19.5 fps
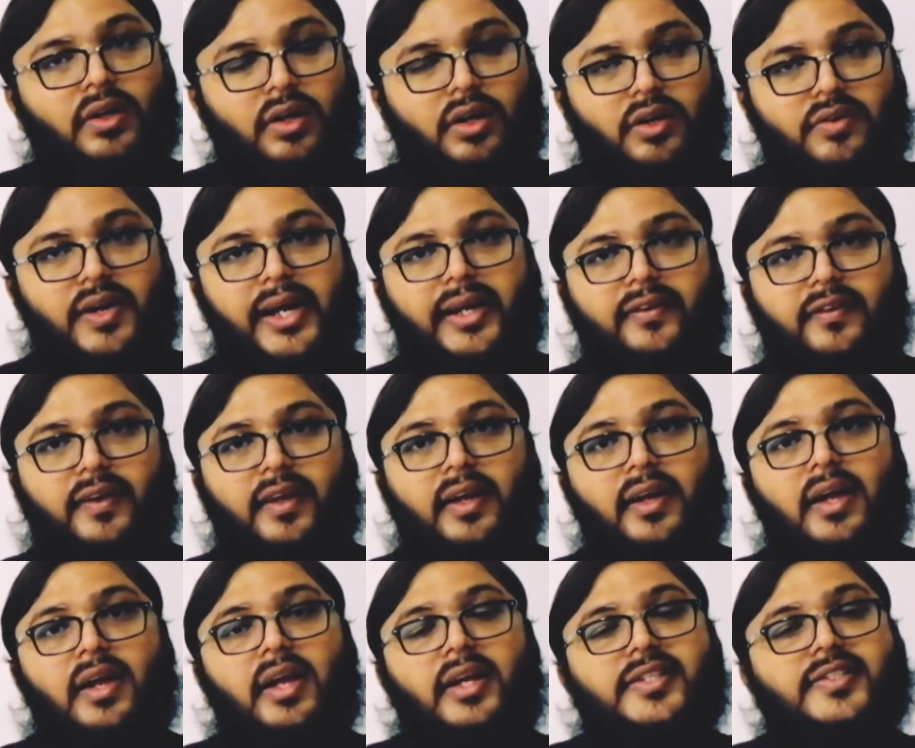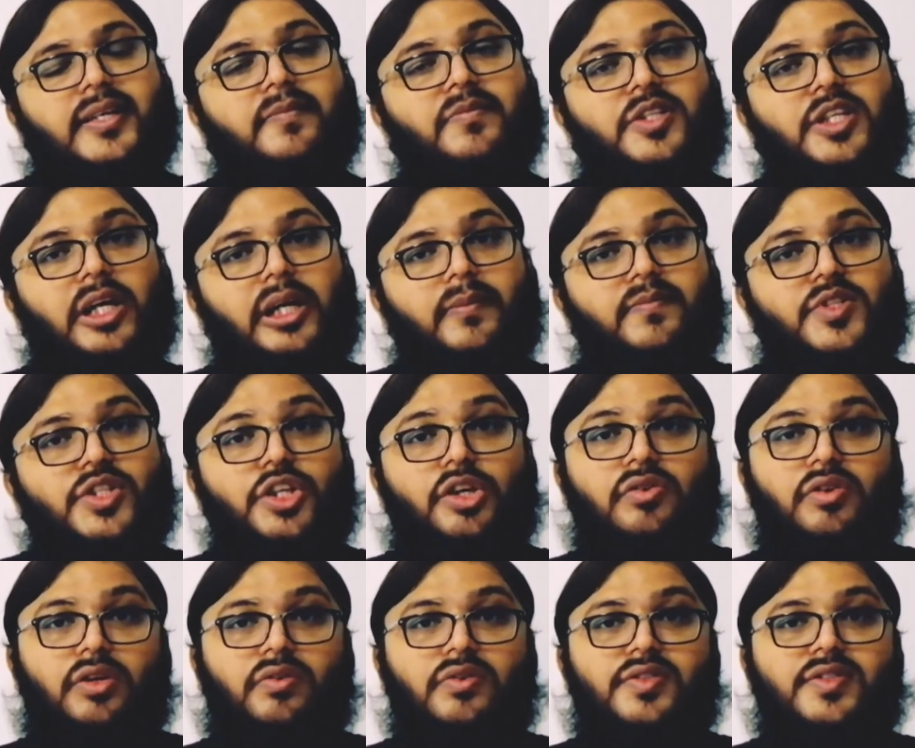All right? Sometimes you
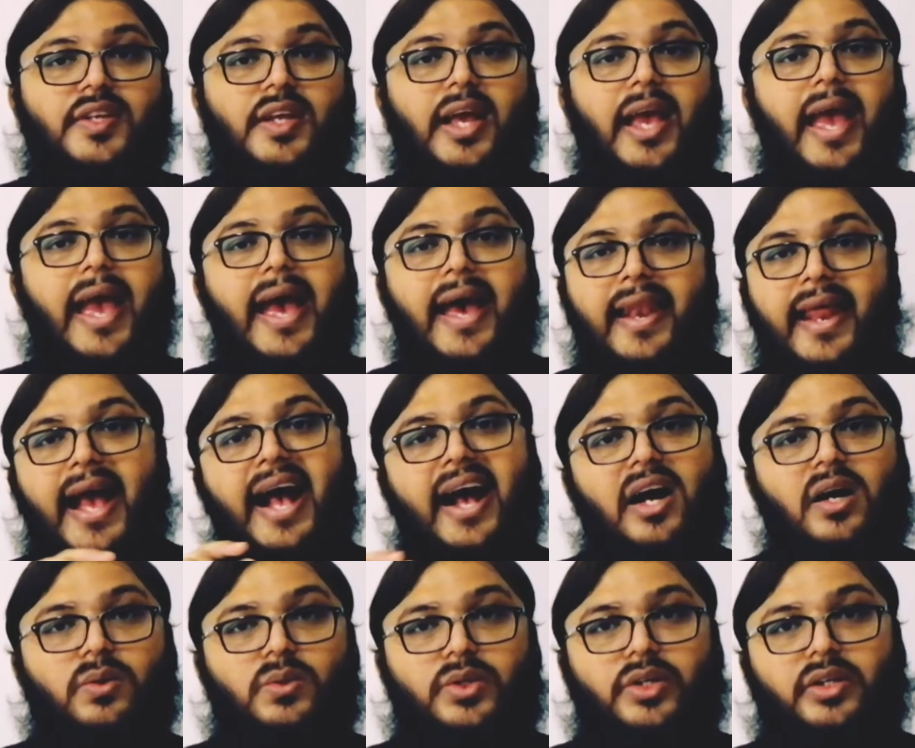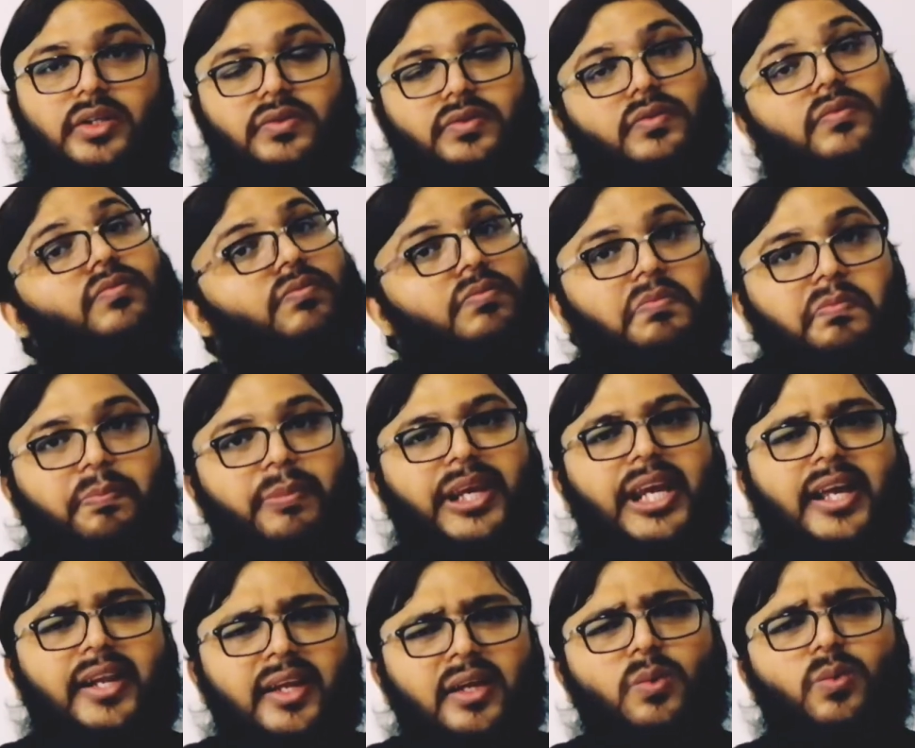use an hour,
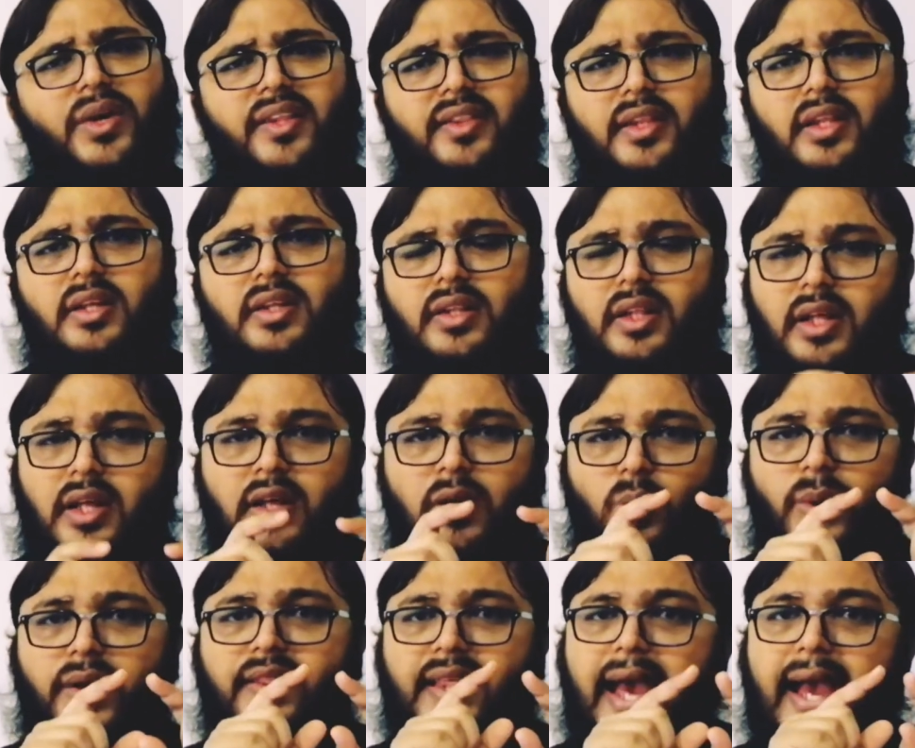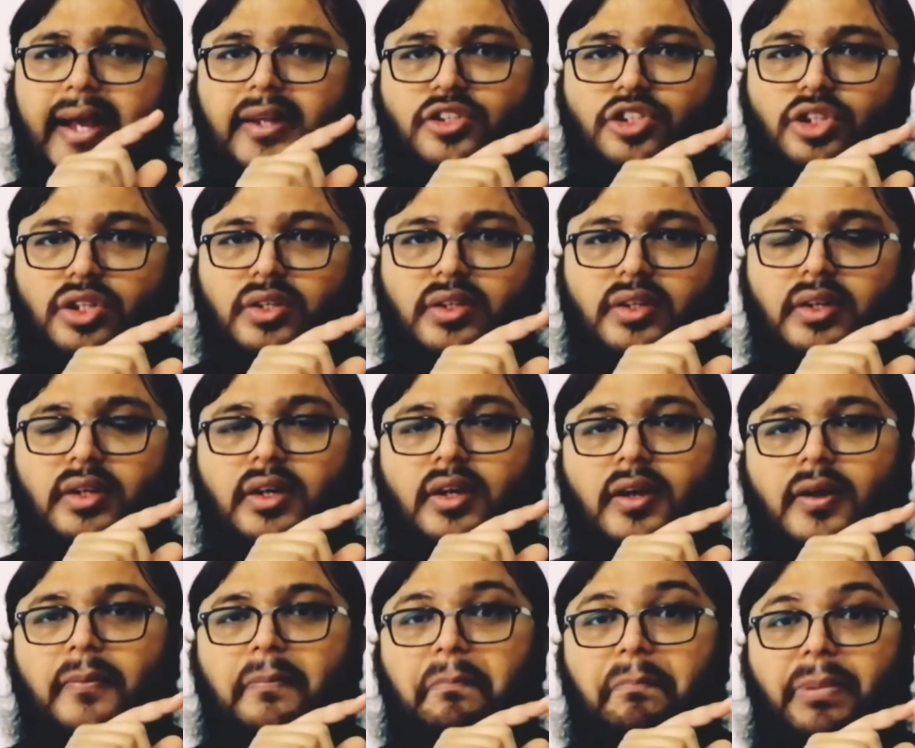beginning with H,
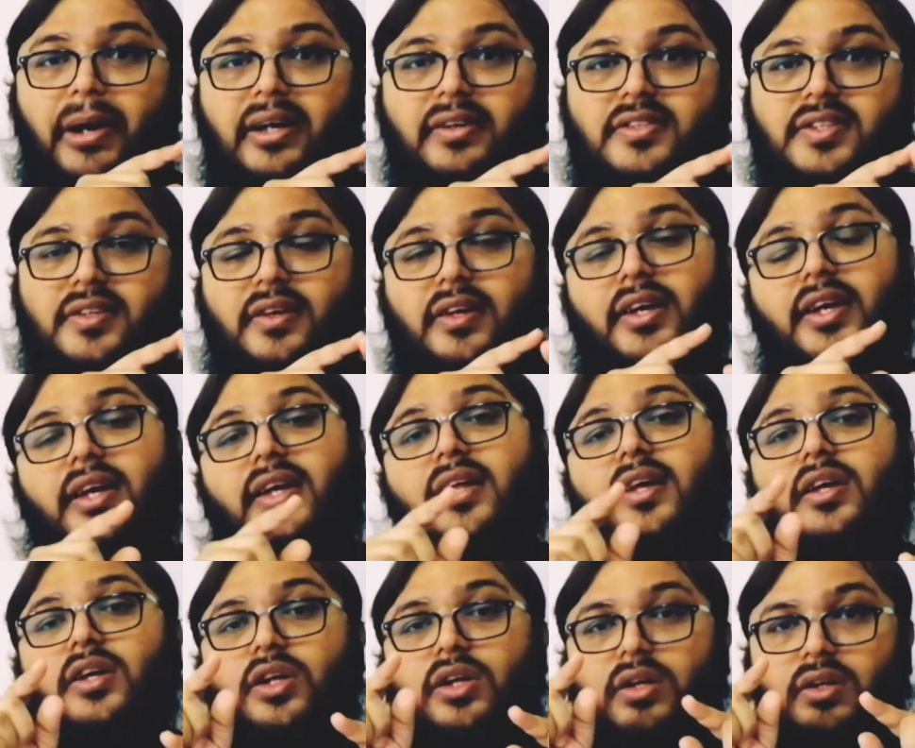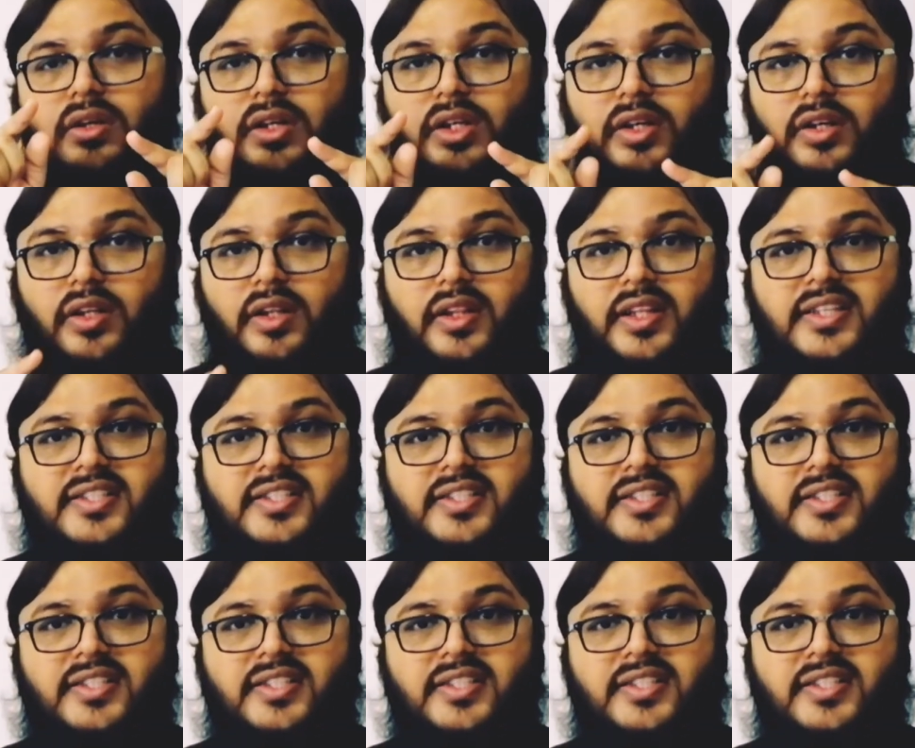but the